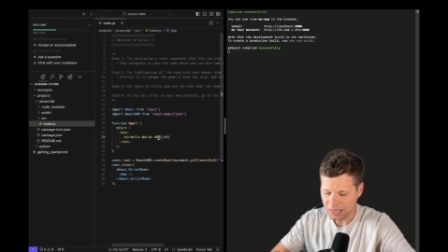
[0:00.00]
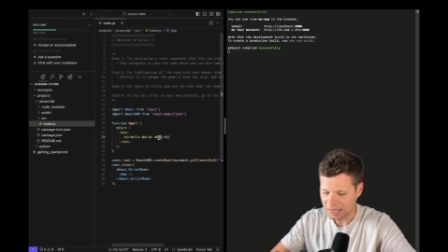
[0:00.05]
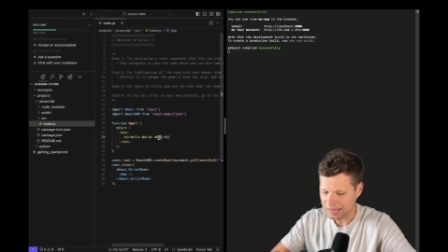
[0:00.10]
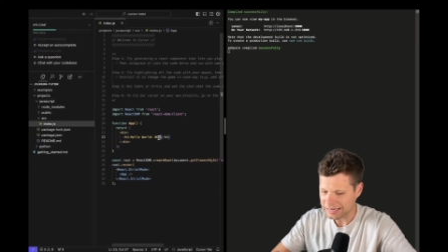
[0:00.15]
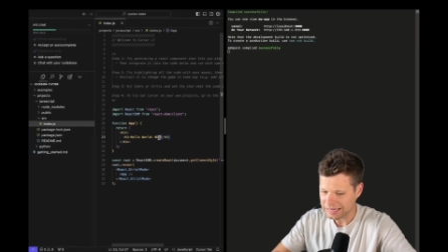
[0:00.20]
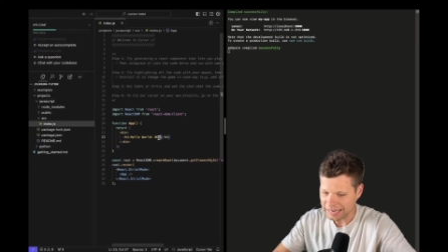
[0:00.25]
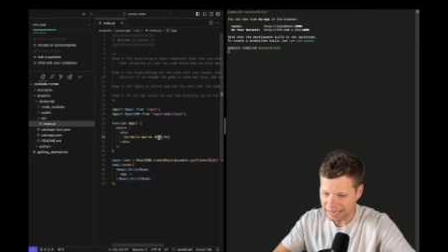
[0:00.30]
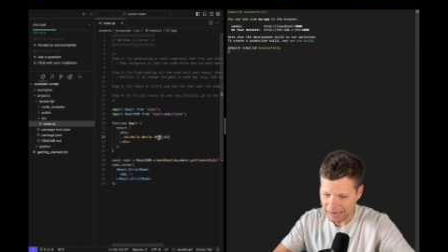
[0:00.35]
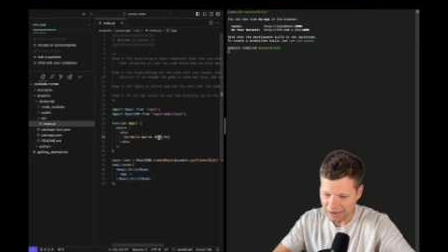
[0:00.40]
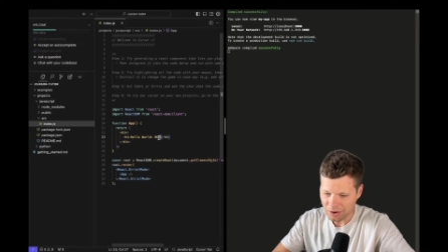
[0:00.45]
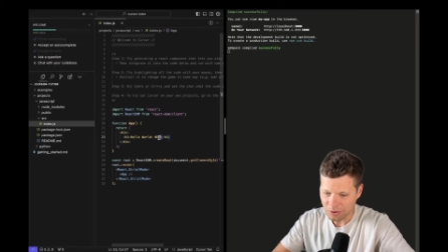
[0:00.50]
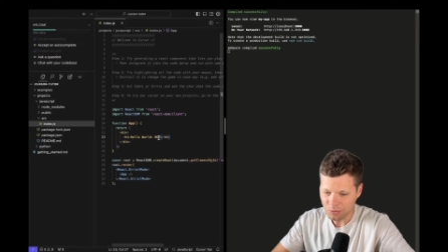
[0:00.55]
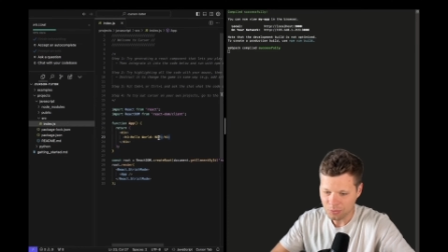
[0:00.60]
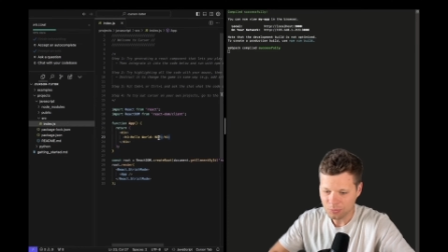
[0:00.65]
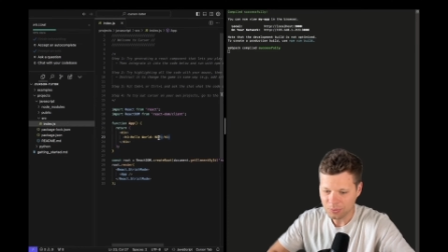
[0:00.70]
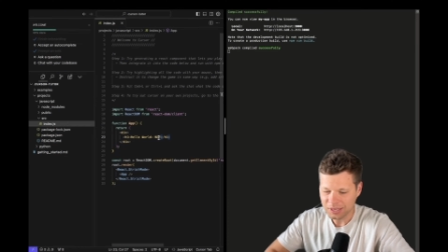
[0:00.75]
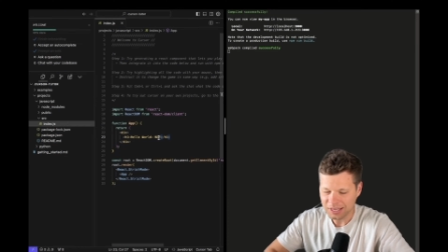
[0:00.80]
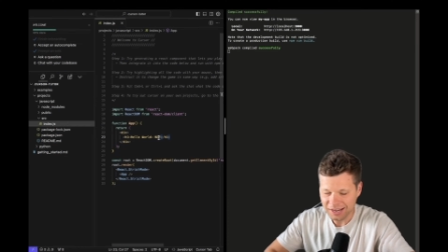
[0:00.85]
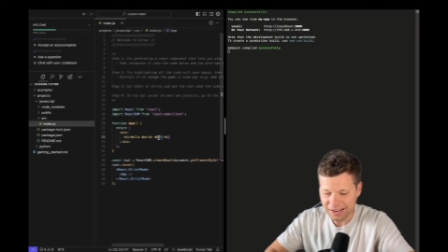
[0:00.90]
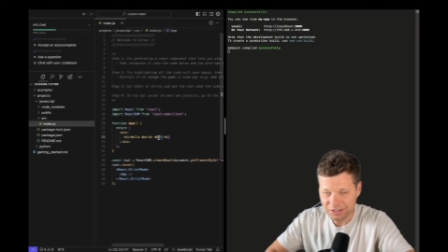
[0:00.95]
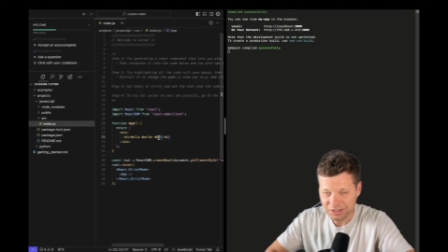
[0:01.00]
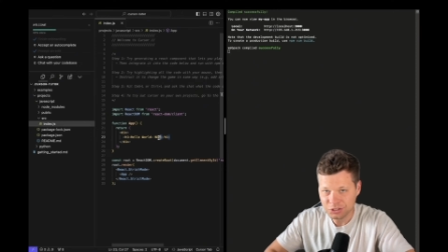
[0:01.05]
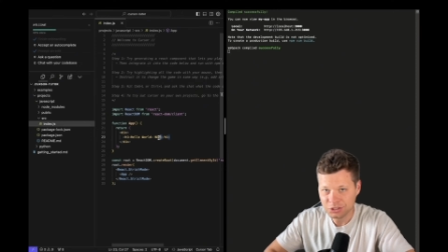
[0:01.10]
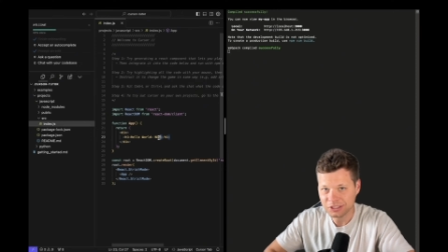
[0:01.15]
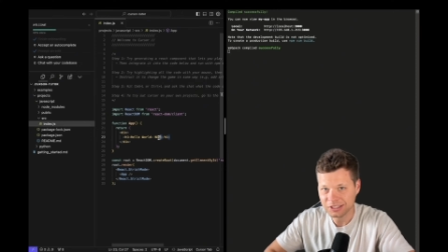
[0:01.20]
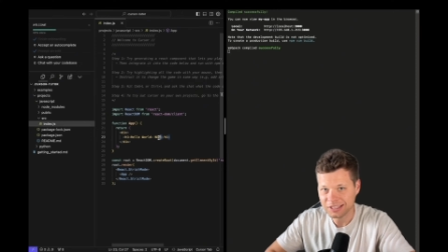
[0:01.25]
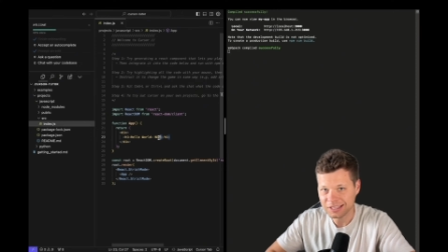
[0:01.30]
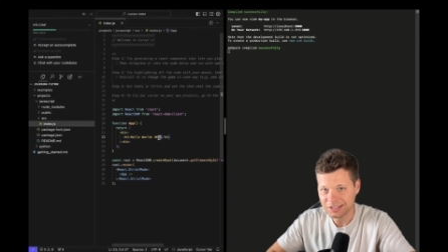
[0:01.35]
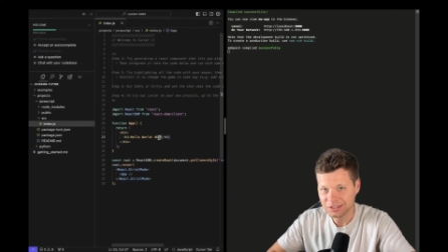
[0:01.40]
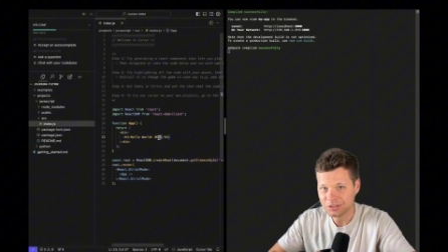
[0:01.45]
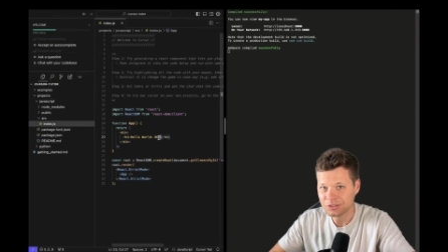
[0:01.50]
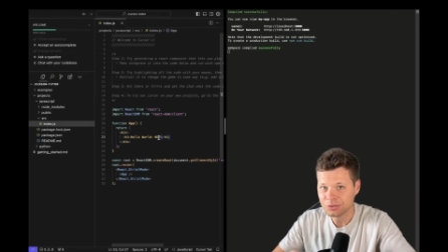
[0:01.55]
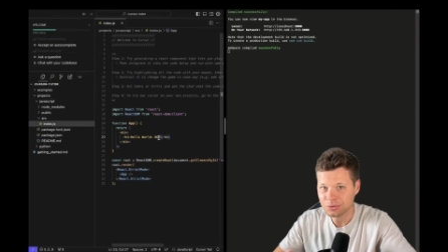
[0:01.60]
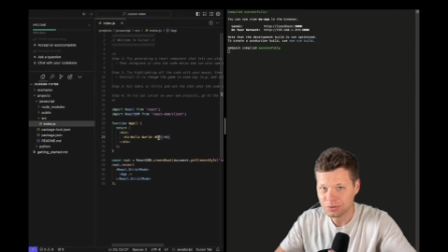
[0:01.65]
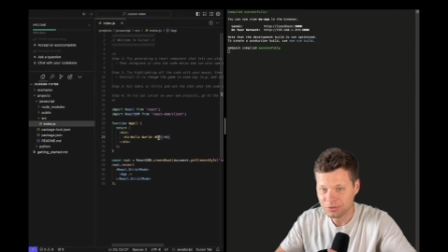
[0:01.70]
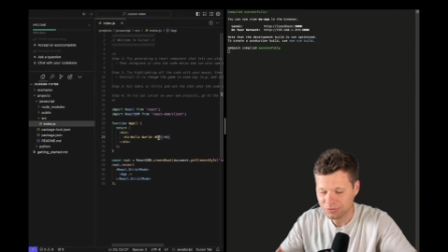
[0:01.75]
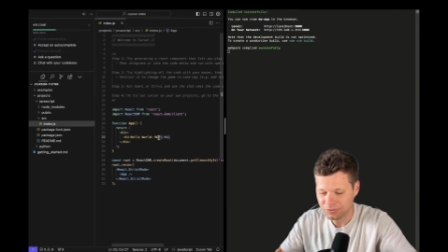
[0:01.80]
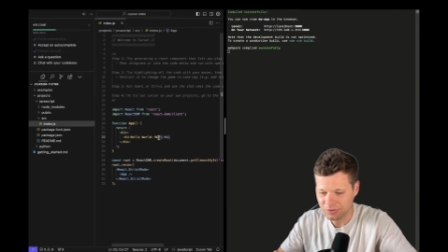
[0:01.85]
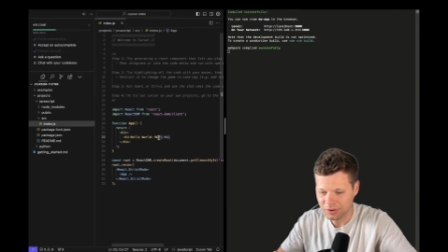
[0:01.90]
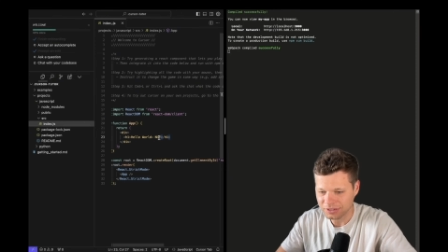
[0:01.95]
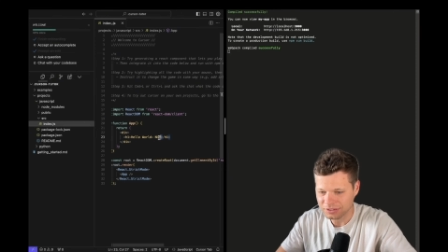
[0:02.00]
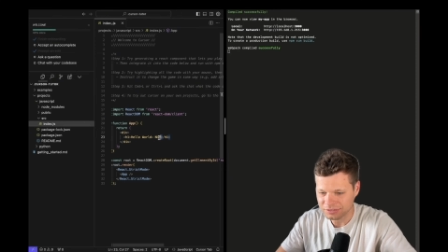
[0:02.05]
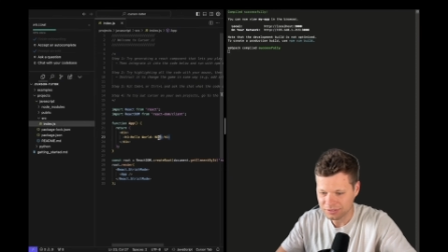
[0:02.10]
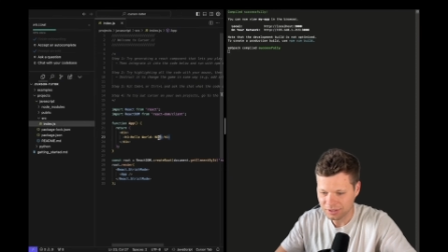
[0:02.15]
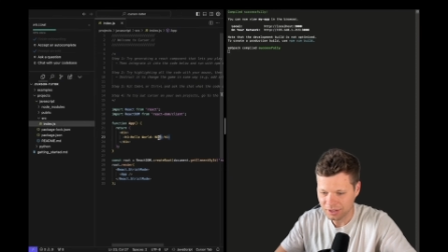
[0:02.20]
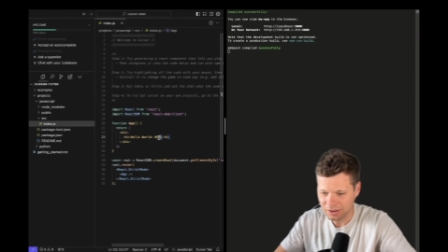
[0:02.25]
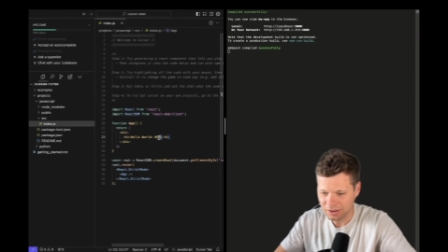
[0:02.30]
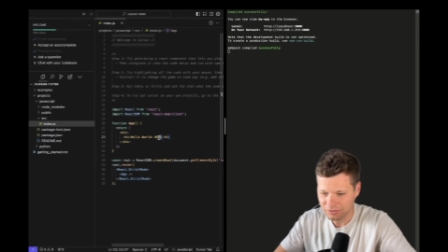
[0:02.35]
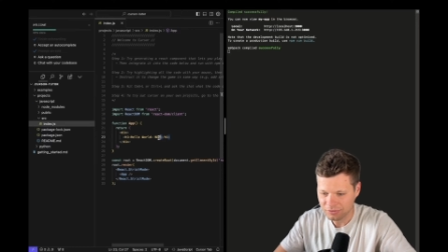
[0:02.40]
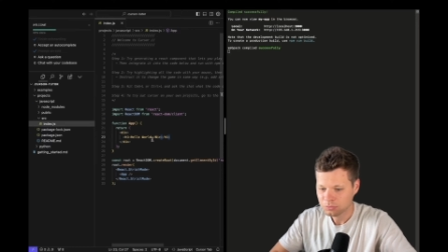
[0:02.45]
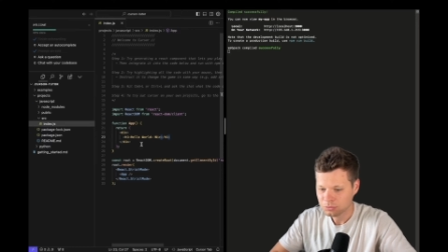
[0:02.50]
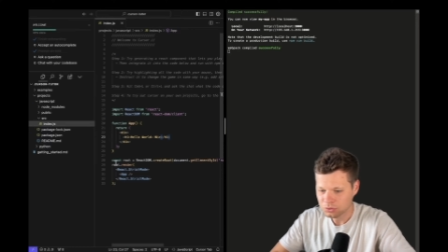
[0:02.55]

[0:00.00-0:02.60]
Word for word: and now we can actually do the fun stuff.